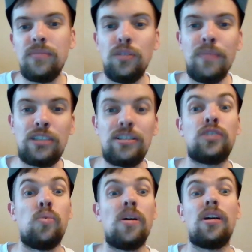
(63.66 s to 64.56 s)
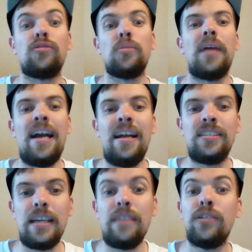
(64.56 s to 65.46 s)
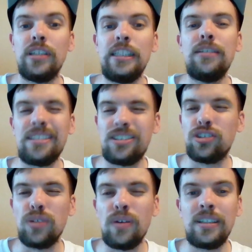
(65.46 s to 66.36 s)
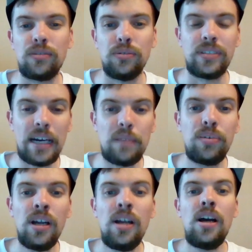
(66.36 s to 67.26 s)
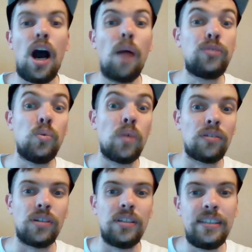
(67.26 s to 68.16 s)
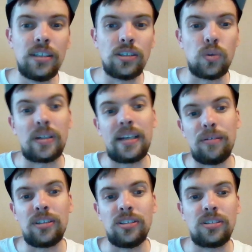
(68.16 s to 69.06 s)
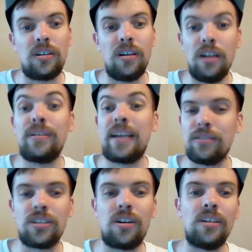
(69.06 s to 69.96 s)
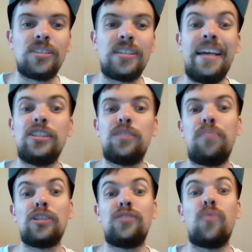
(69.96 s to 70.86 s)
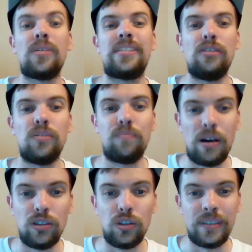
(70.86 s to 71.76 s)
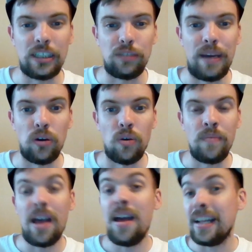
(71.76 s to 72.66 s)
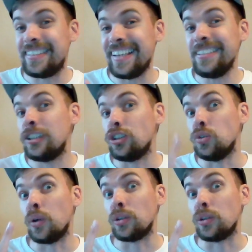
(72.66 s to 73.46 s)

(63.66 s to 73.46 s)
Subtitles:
you may trash 1 card from your hand. If your leader has the Straw Hat Crew type, up to one of your leaders or character cards gains plus 4000 power during this battle. Then, draw